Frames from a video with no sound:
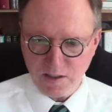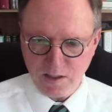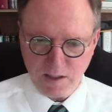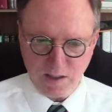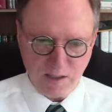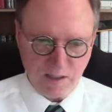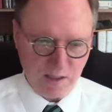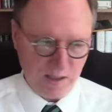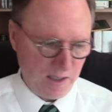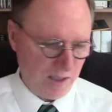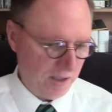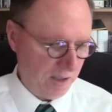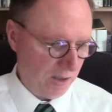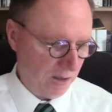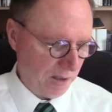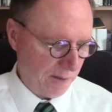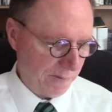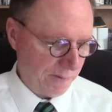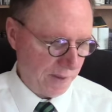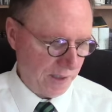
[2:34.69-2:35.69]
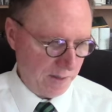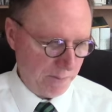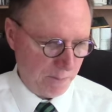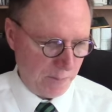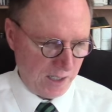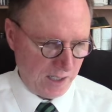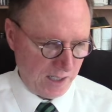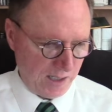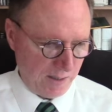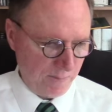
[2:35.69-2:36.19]
Uh, I know our friend
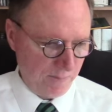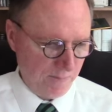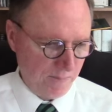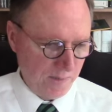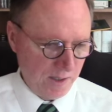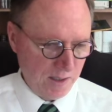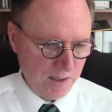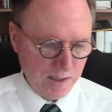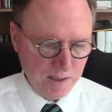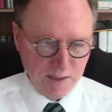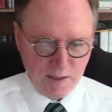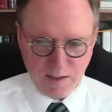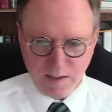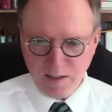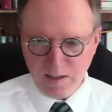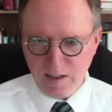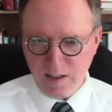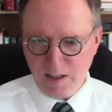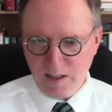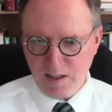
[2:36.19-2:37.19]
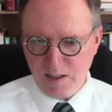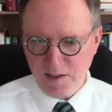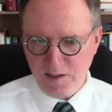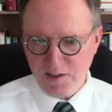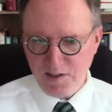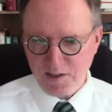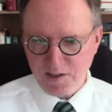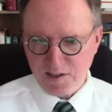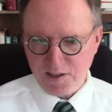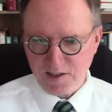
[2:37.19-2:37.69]
Bob uh,
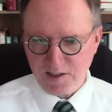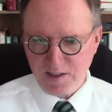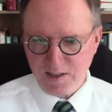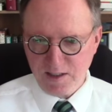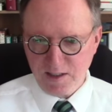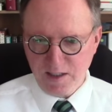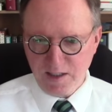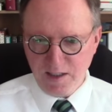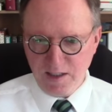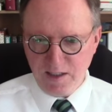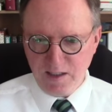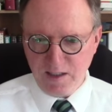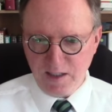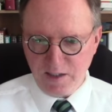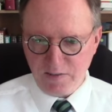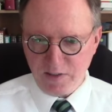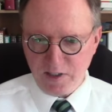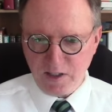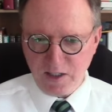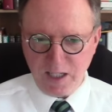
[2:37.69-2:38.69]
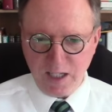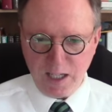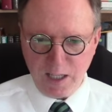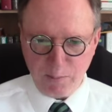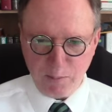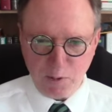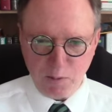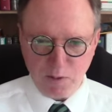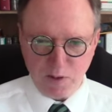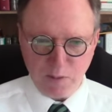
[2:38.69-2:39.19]
is not very
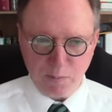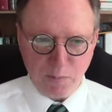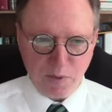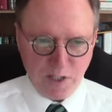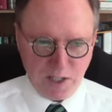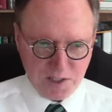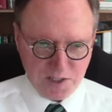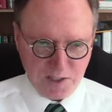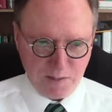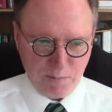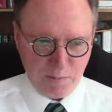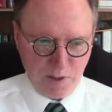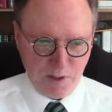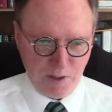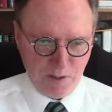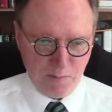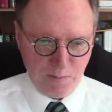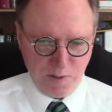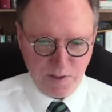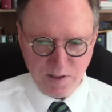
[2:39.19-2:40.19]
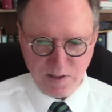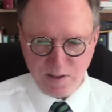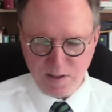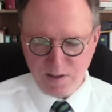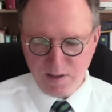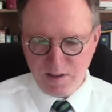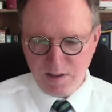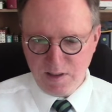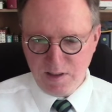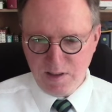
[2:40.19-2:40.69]
happy with the present Pope, and
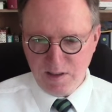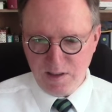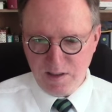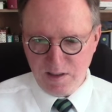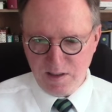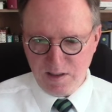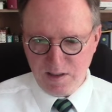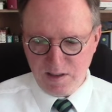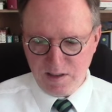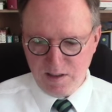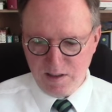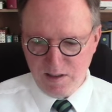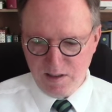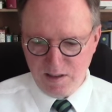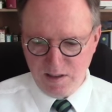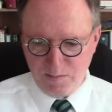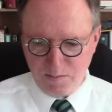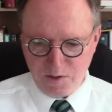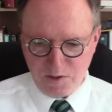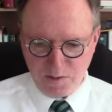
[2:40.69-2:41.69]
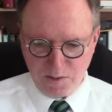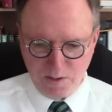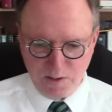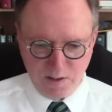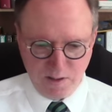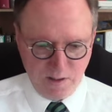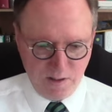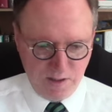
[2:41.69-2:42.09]
uh, I'm sure